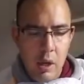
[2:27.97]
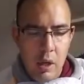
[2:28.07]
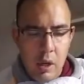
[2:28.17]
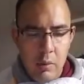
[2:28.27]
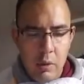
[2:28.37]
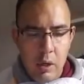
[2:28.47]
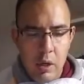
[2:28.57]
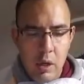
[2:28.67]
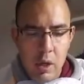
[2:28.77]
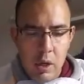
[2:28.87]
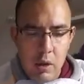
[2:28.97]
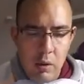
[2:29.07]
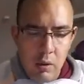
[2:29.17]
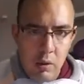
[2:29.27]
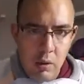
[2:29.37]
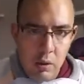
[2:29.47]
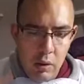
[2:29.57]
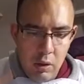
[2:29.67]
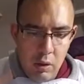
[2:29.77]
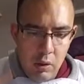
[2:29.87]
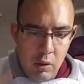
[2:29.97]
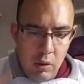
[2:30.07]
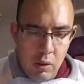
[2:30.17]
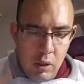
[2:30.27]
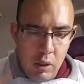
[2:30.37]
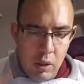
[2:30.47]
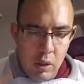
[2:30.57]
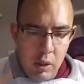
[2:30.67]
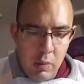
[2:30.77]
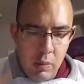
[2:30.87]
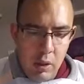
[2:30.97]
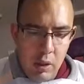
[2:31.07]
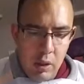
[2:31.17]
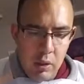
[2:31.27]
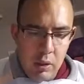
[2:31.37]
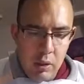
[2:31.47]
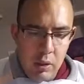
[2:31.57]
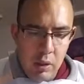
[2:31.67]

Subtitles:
I'm going to now clip this.